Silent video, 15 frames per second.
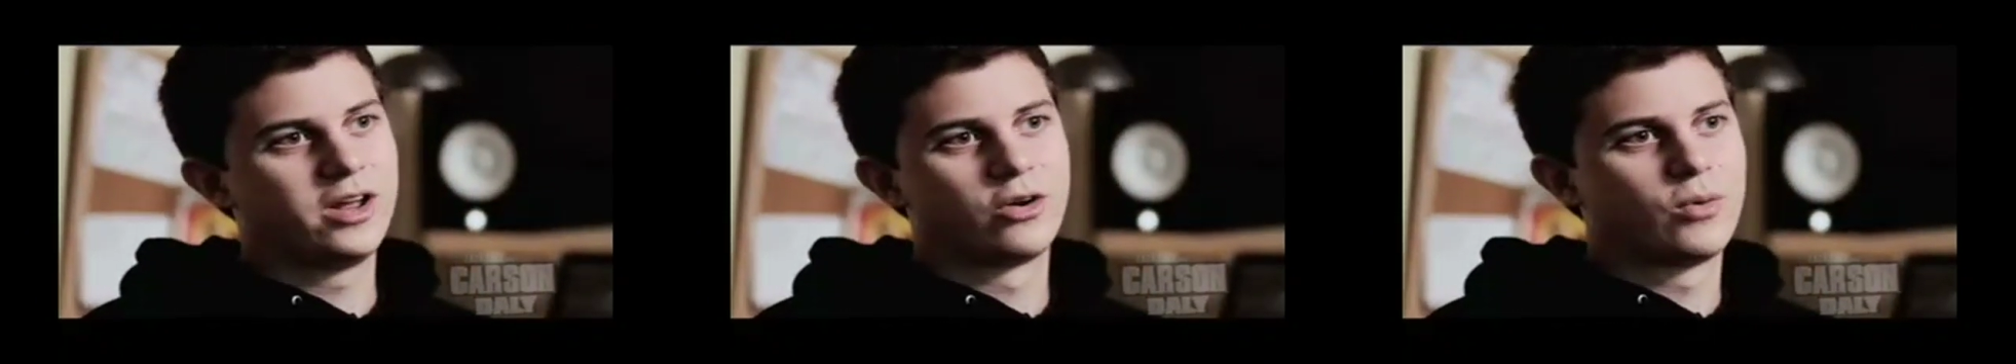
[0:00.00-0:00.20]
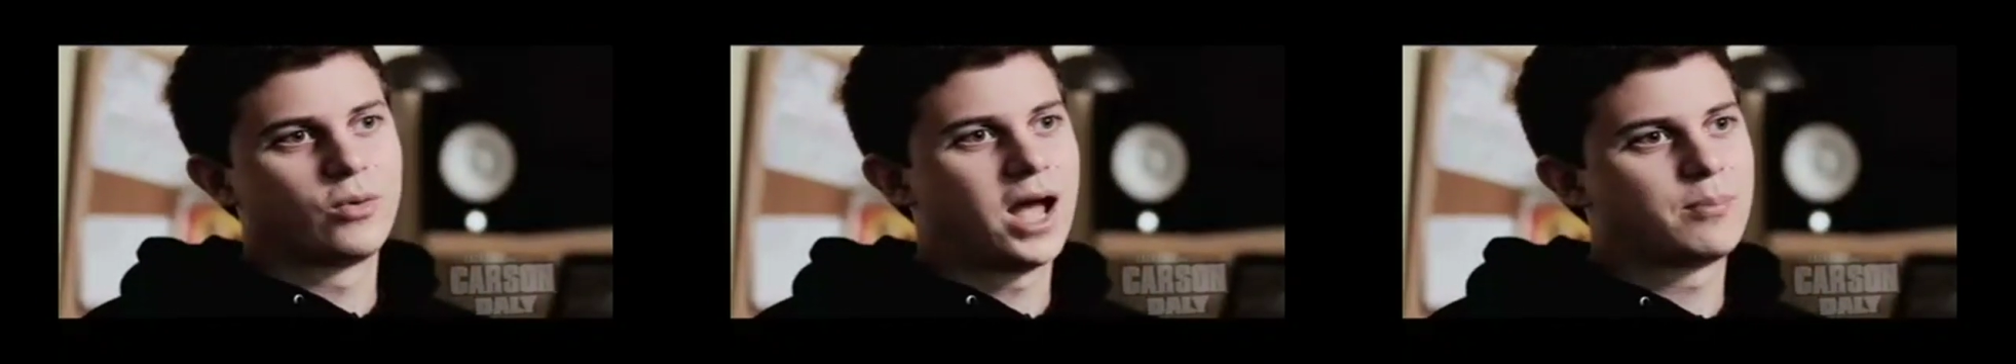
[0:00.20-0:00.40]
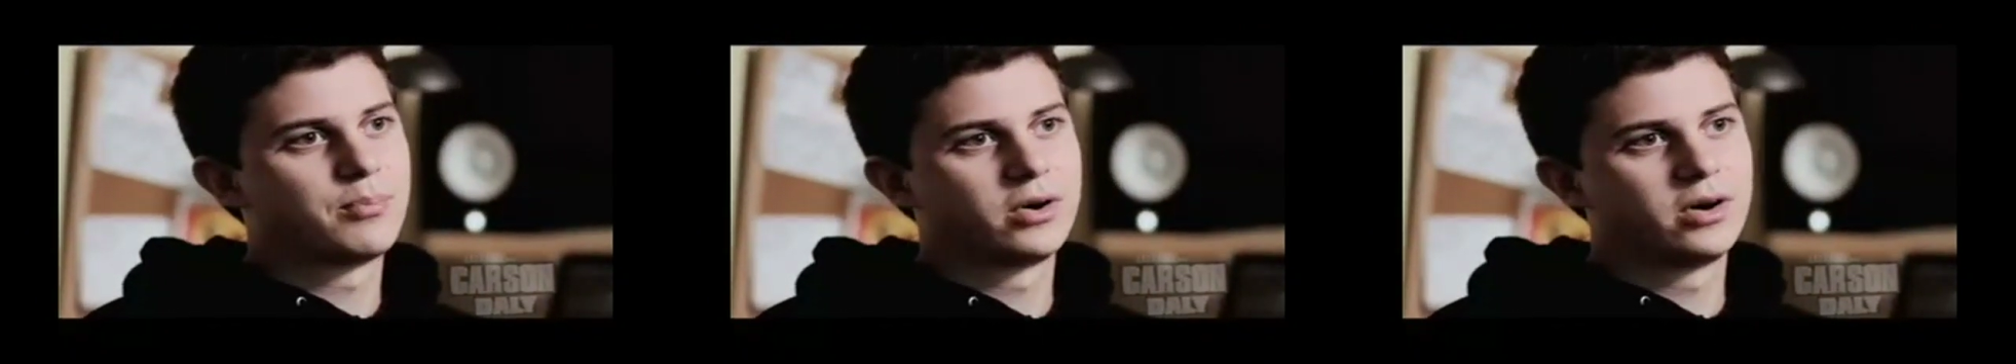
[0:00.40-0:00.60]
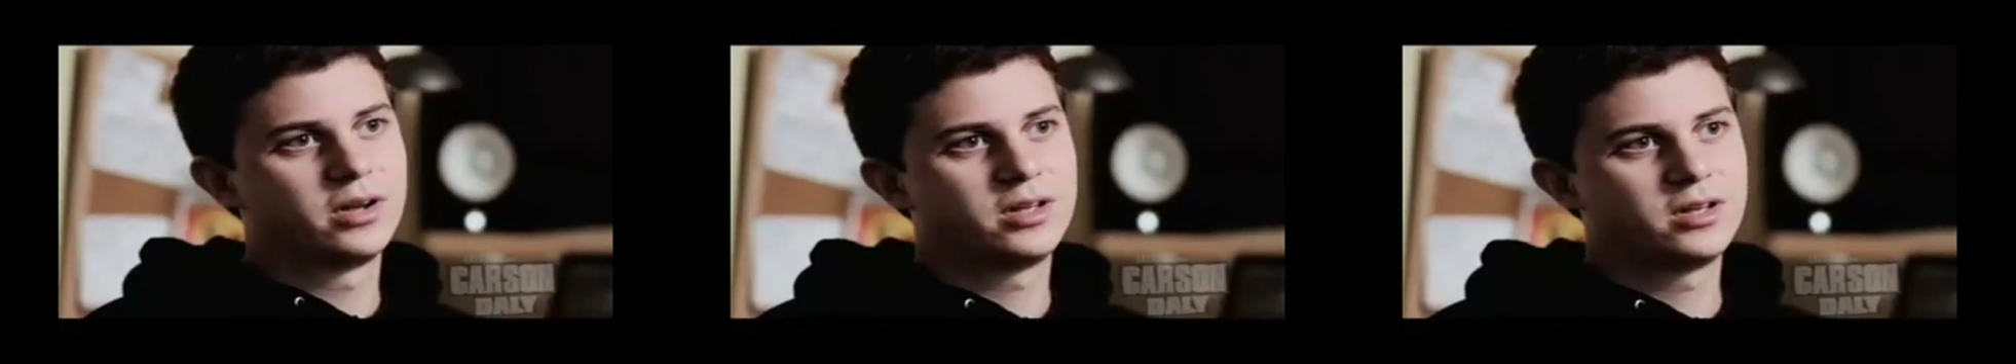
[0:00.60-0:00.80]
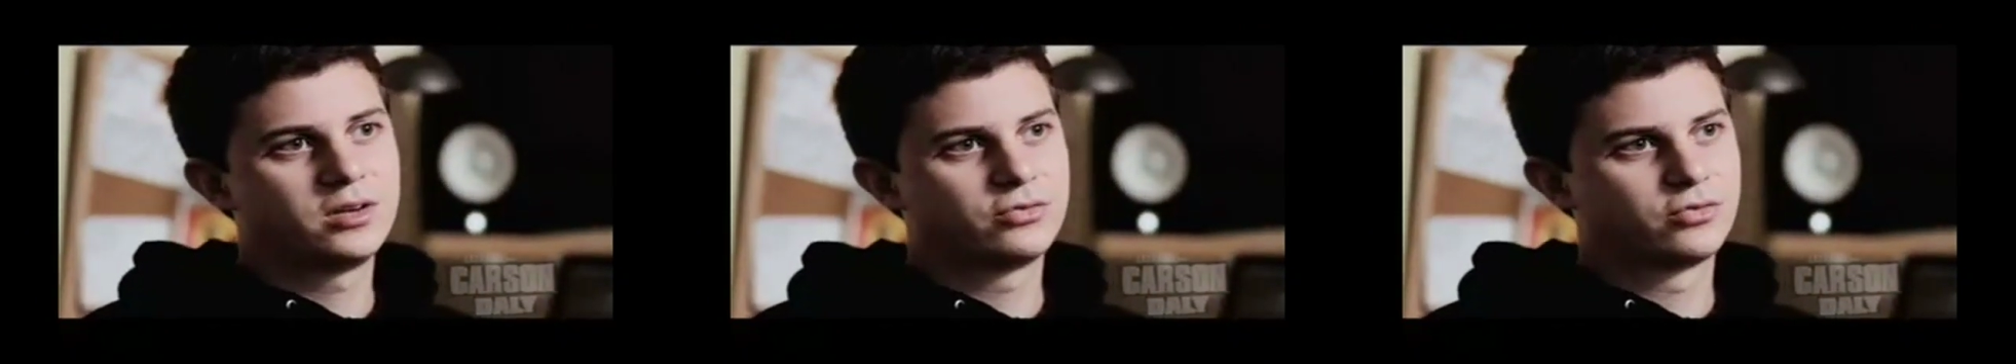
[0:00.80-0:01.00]
and a rapper
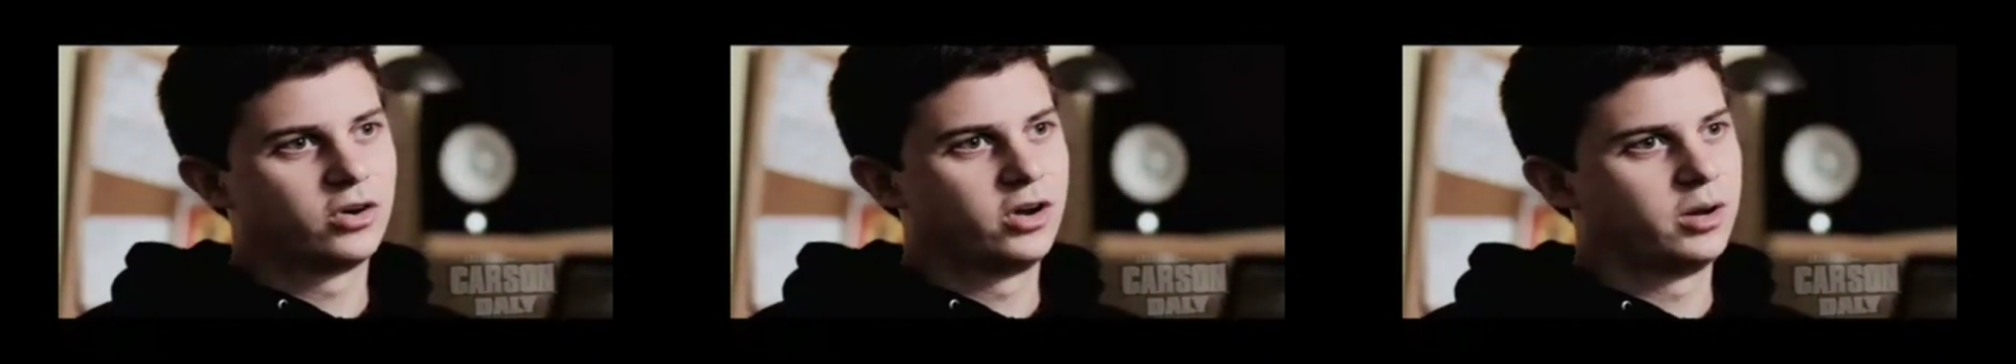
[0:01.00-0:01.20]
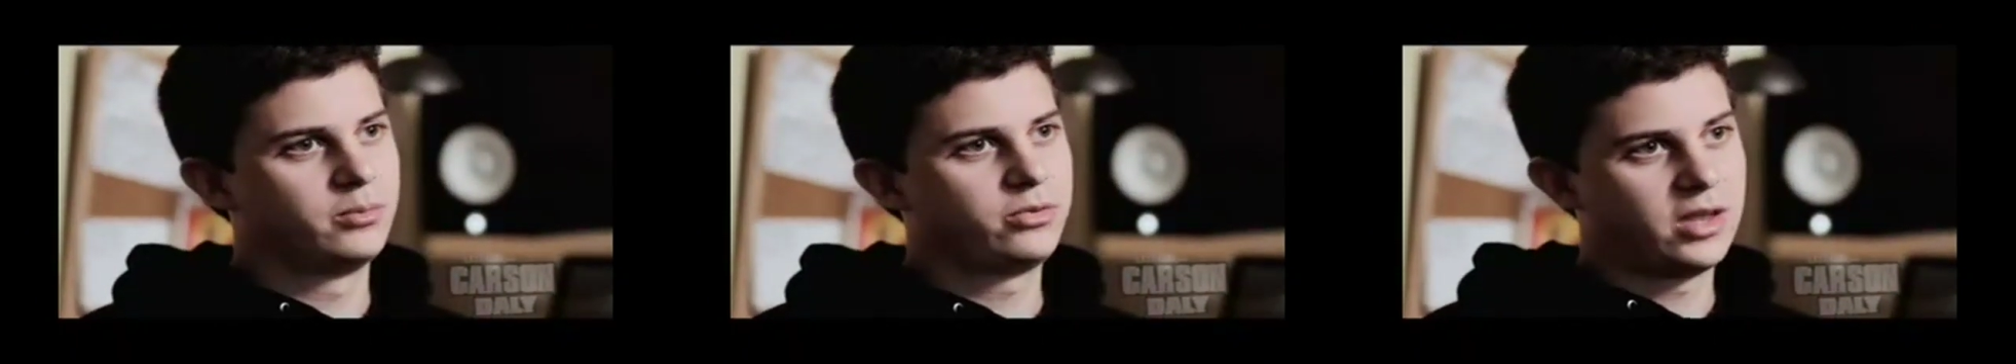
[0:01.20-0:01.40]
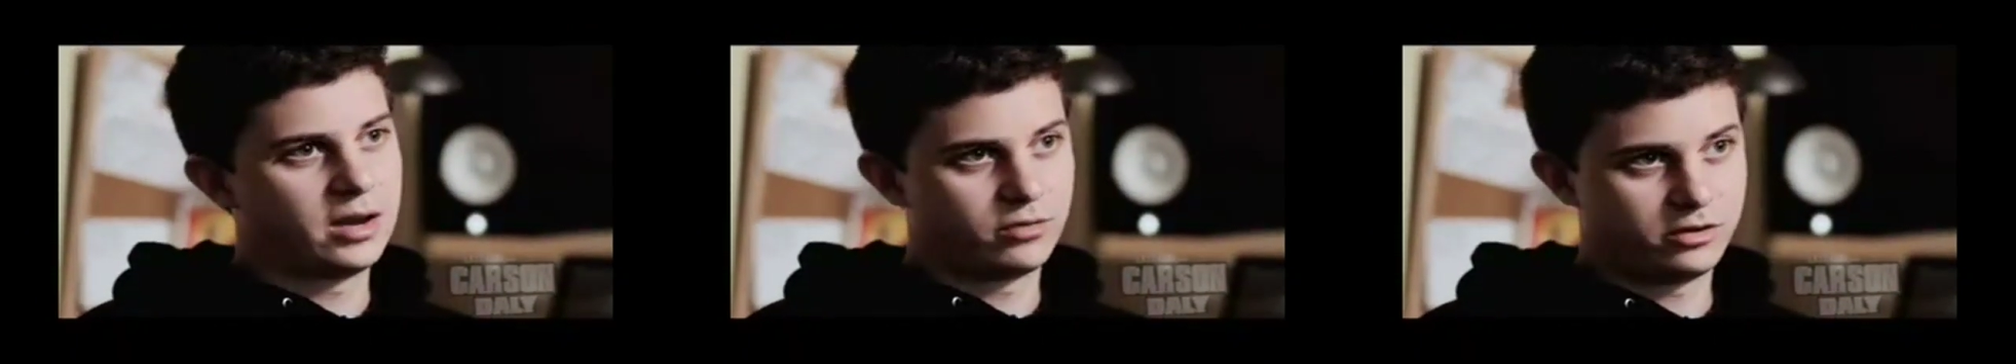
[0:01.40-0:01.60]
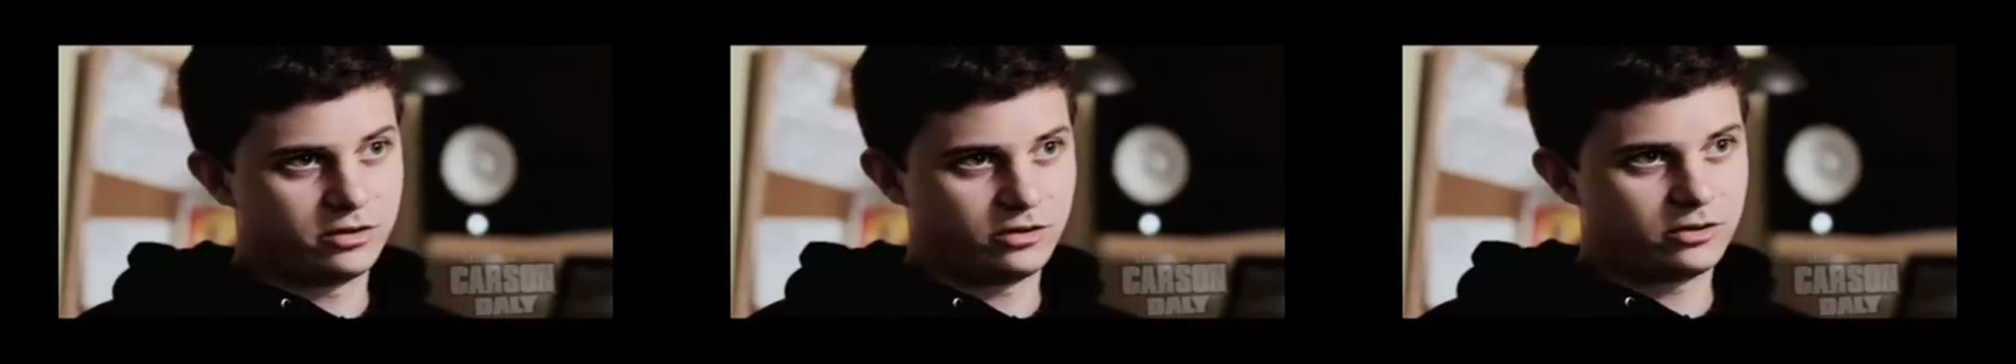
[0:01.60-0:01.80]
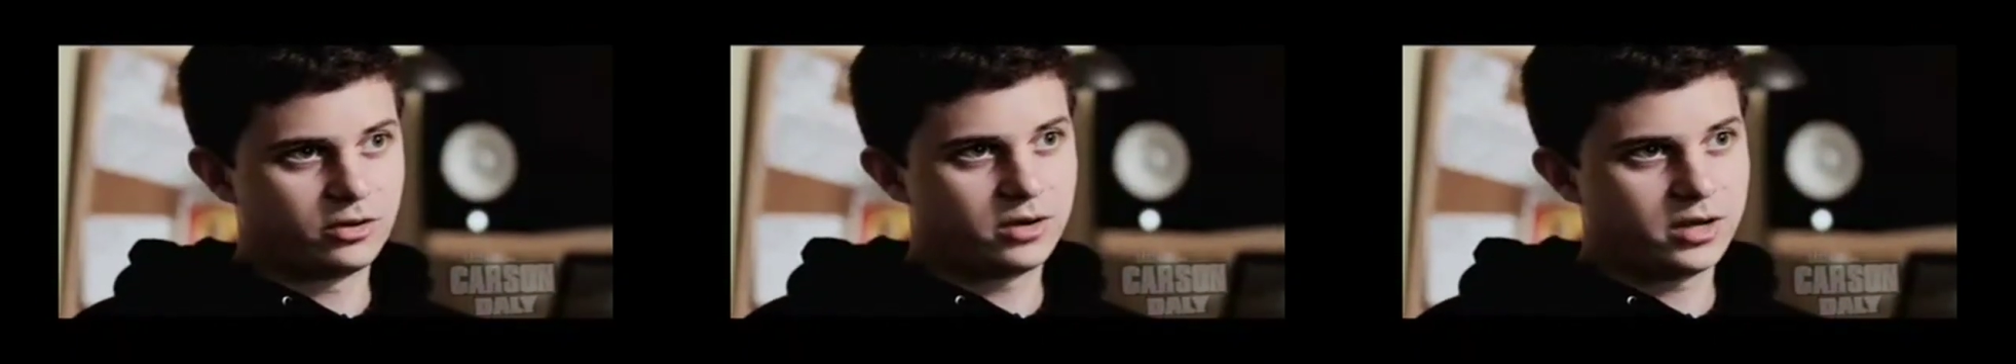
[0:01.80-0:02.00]
from San Francisco,